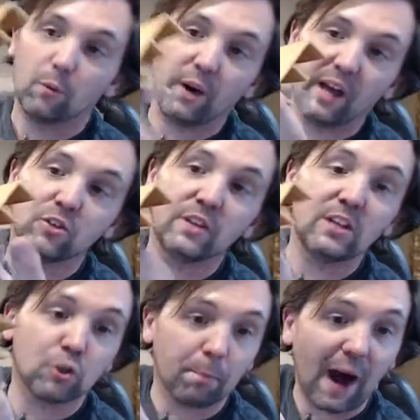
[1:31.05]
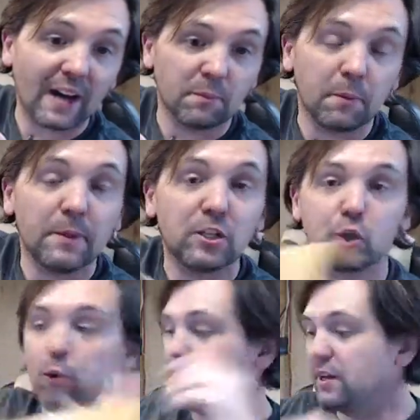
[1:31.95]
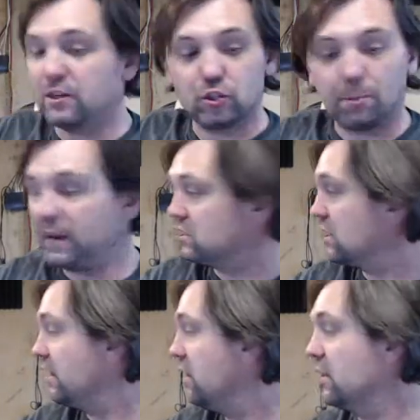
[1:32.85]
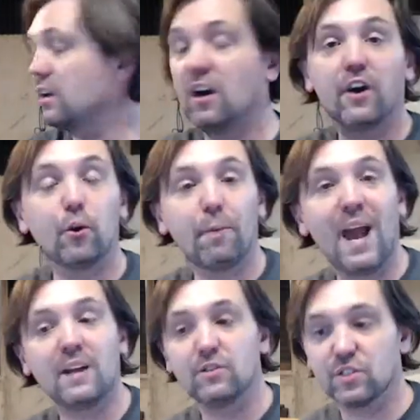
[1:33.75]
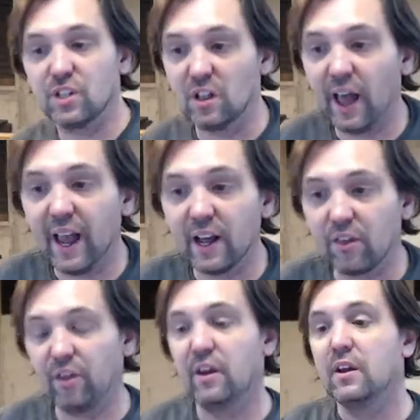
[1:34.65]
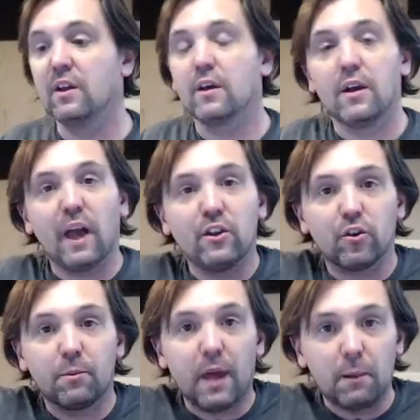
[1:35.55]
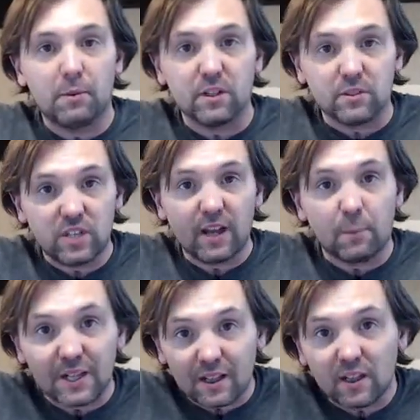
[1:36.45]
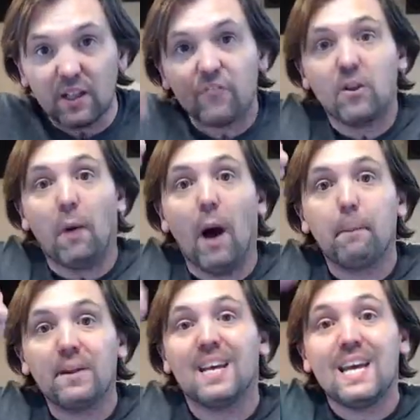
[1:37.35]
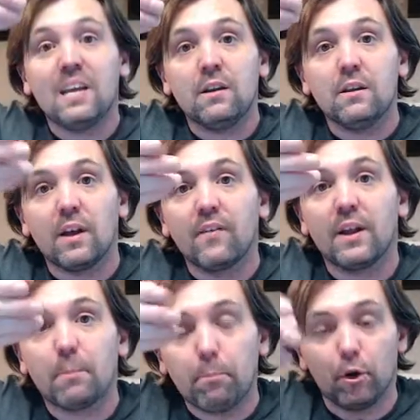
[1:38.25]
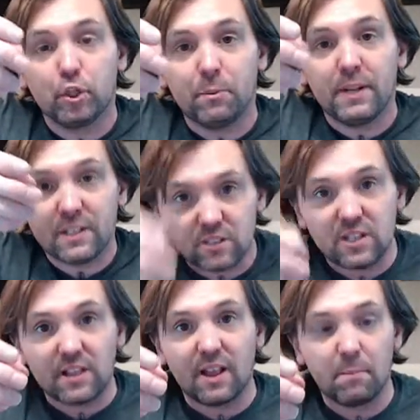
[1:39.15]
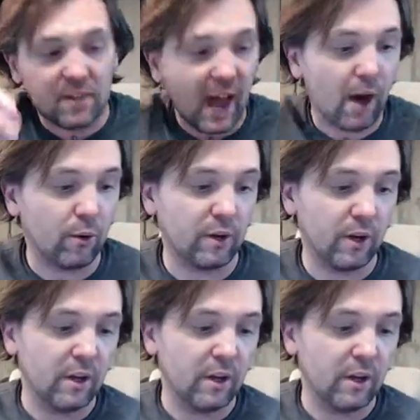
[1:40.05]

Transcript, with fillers: and you need your bottom to be shorter because you're basically going to cut your panels to length, and you're going to be able to take them and lift them up and in and then push them in and set them down